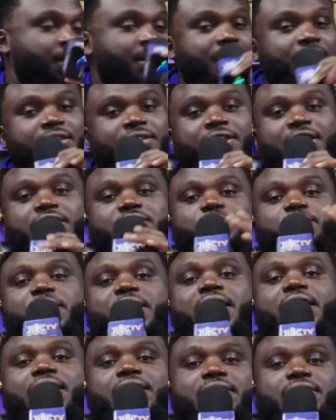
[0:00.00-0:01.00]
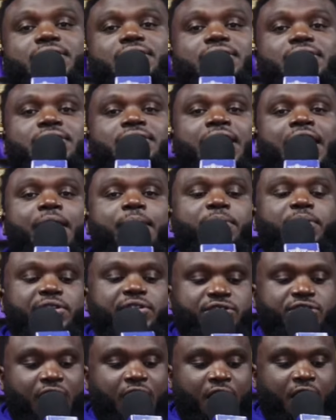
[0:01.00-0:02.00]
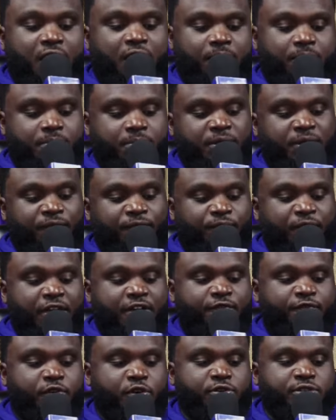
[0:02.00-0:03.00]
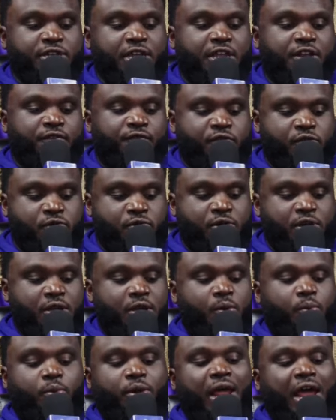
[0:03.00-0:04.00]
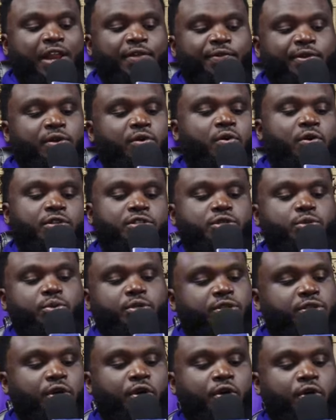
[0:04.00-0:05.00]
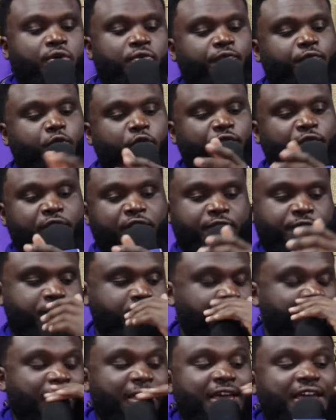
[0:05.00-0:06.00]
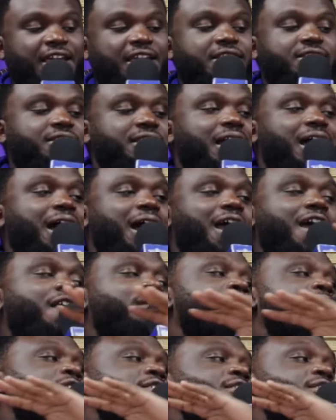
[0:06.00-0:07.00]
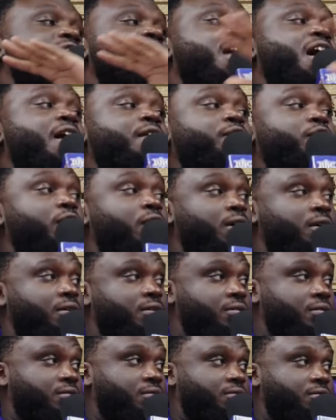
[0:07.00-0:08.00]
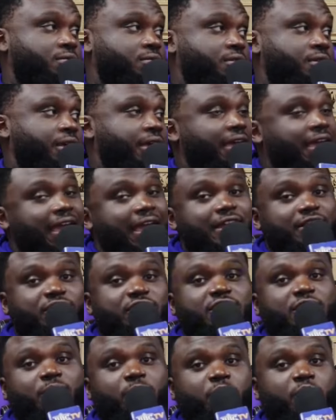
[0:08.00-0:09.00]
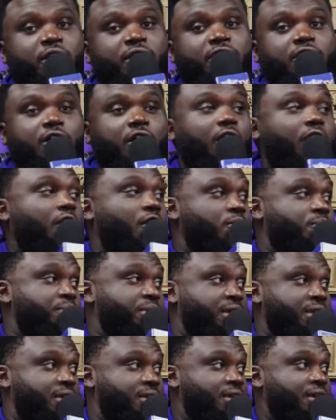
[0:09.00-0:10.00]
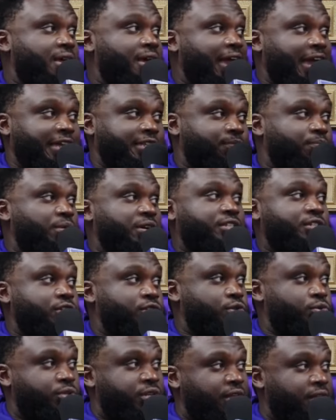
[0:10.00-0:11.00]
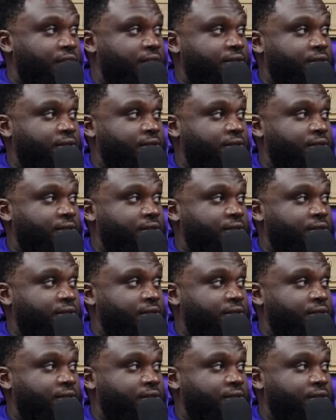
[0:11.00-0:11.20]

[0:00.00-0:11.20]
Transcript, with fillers: This man gave me the job the very first interview without even going to a third, fourth interview. He said, I have never had someone call me as much as you did.